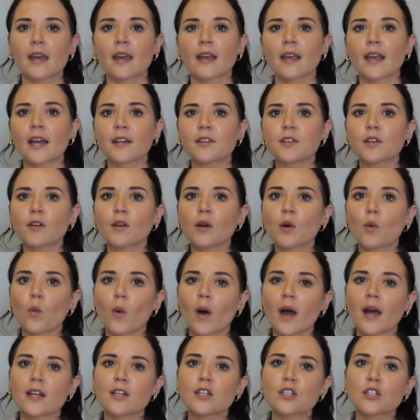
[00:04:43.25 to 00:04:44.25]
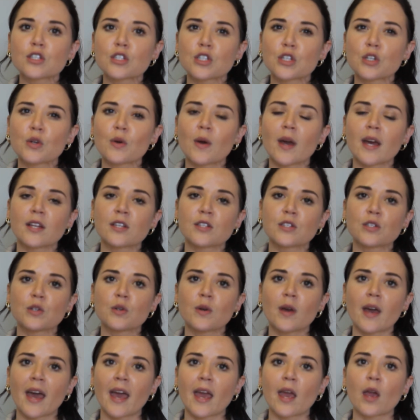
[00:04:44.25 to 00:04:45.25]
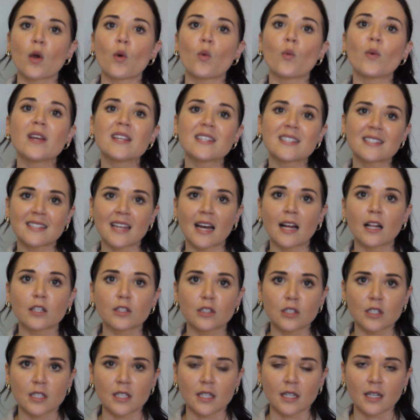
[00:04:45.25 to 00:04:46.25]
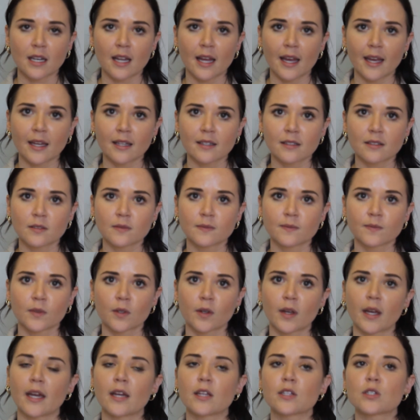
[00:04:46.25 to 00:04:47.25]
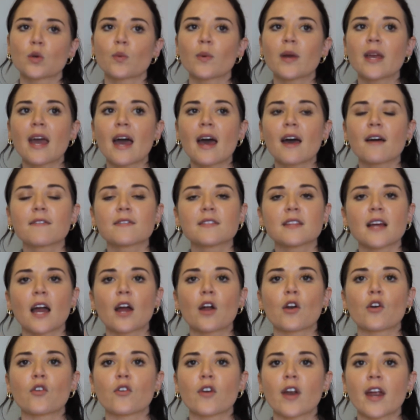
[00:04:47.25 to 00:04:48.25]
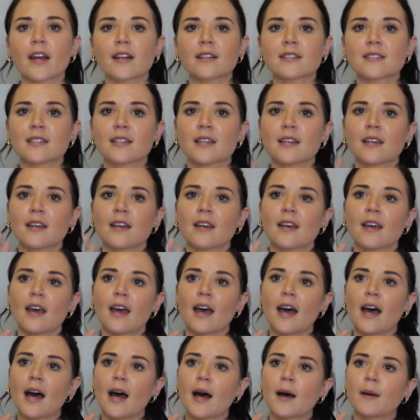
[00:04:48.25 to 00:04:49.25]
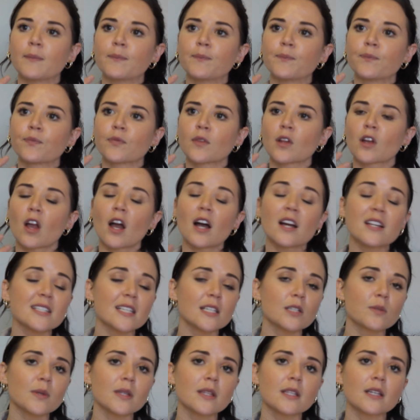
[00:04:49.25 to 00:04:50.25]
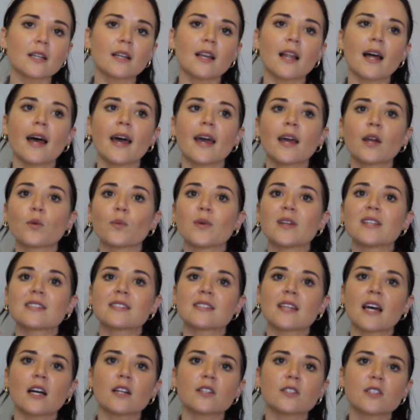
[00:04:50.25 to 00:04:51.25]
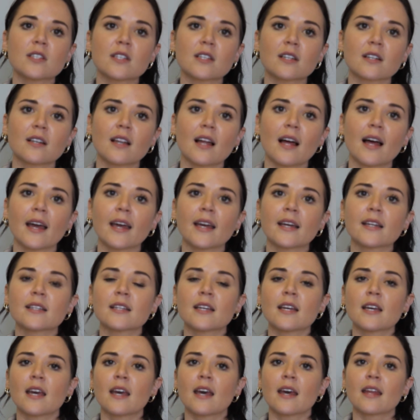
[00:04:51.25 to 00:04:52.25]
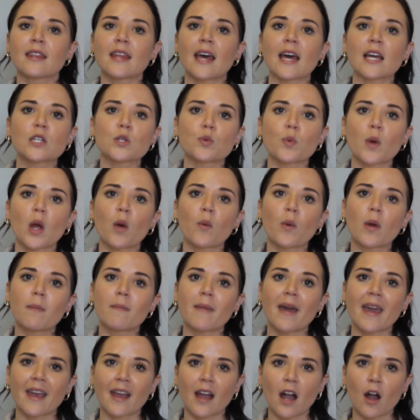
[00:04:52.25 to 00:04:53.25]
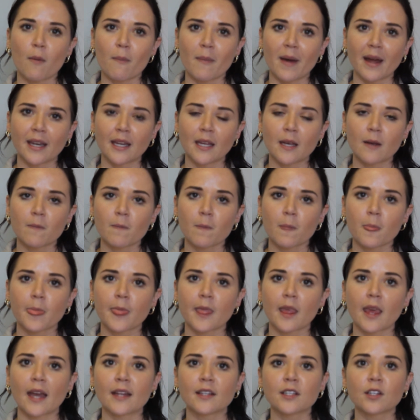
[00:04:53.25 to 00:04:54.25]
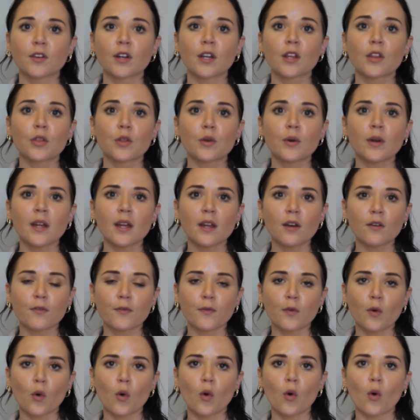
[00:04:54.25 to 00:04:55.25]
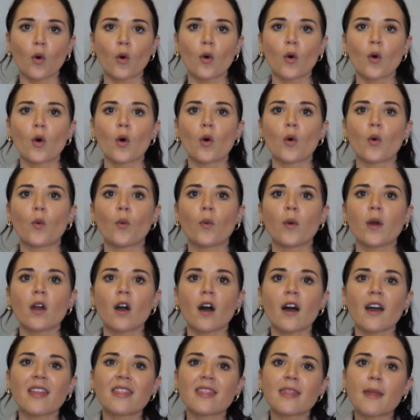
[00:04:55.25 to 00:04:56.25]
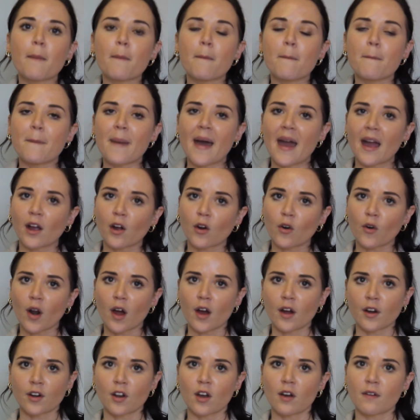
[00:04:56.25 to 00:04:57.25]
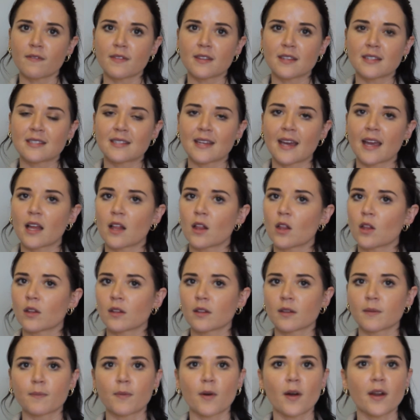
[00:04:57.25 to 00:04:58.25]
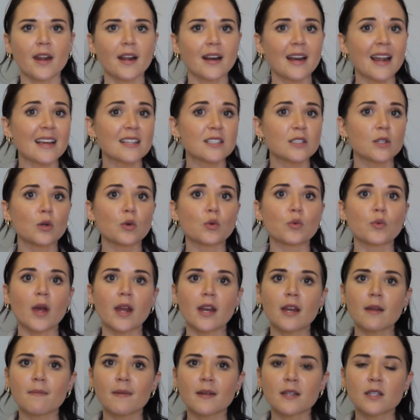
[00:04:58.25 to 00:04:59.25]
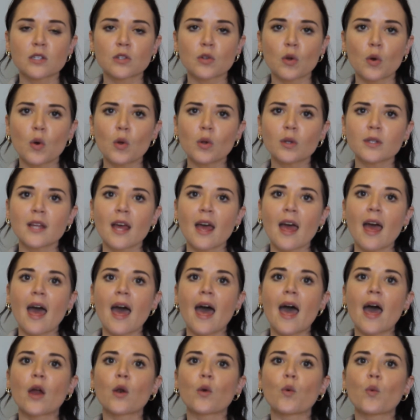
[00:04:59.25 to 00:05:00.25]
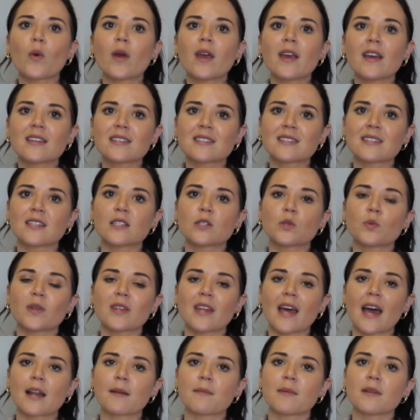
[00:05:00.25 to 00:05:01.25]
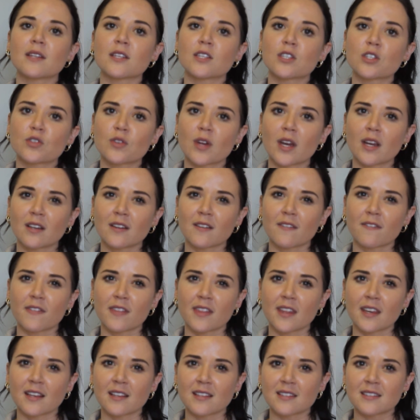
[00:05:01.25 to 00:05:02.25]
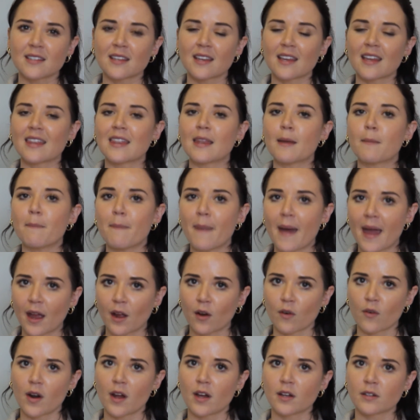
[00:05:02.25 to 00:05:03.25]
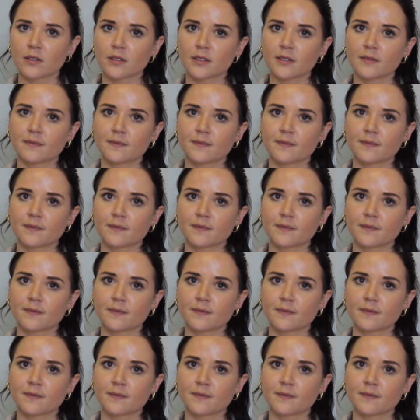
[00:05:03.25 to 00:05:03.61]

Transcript: Category 1, 2 and 2A, we sell to the client. Okay, so we have direct contact with the client, we sell to the client, that's where we make our money. Category 3 and 4, we are in the background of the sale. The product has already been sold and we assist with administrative things in the background.